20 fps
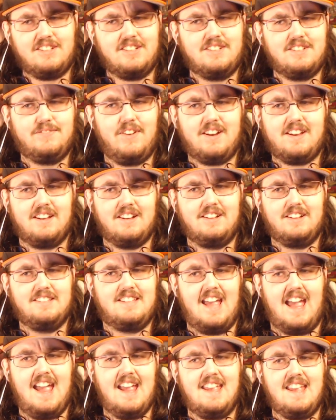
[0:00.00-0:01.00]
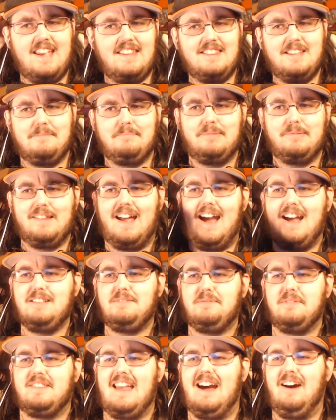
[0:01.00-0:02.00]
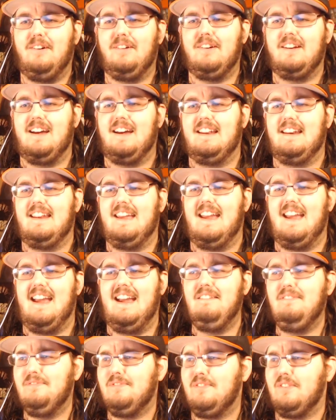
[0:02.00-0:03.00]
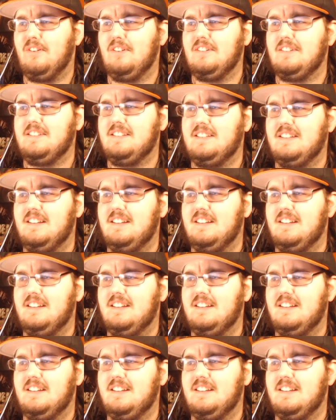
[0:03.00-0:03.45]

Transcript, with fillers: just fucking taking the blast without an effort.